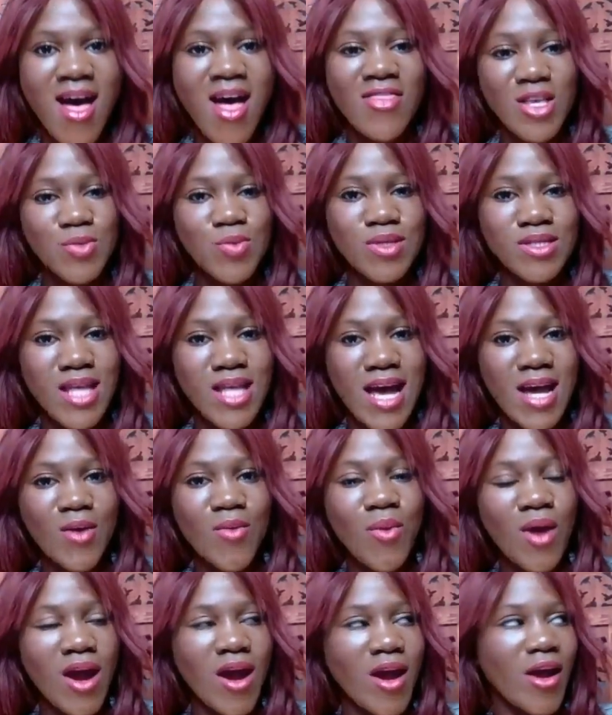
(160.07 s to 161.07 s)
This was like
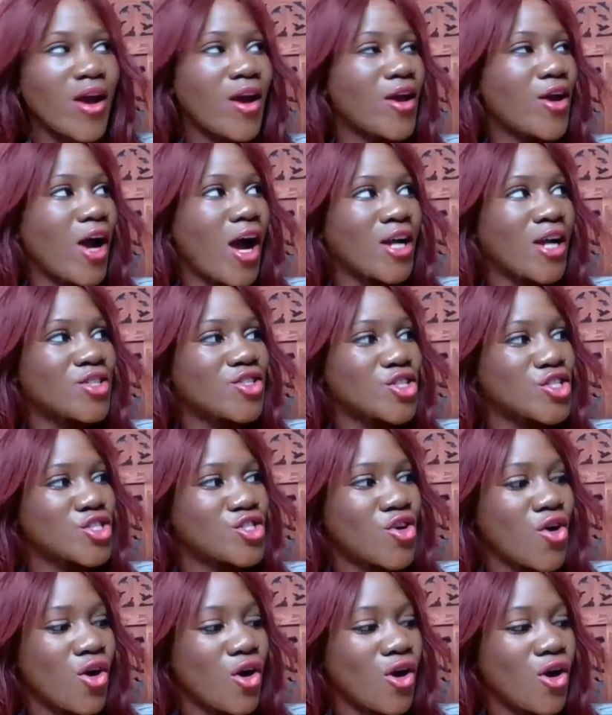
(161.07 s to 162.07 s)
where I just
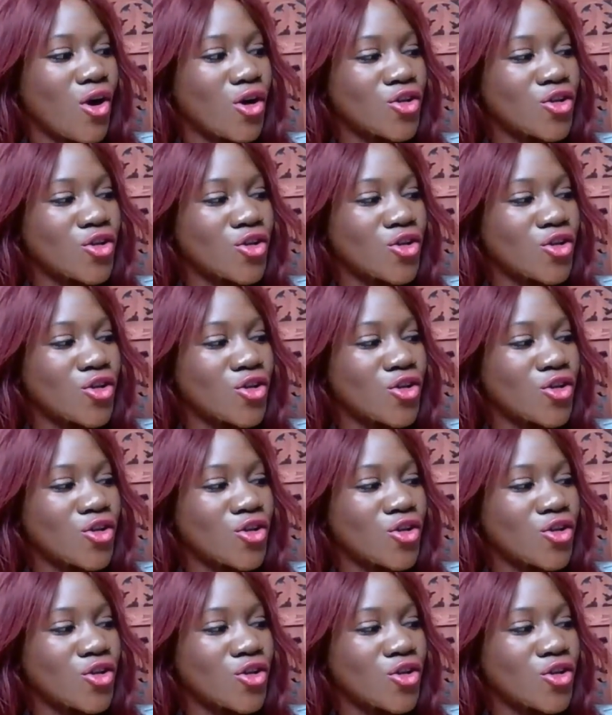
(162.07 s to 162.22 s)
saw,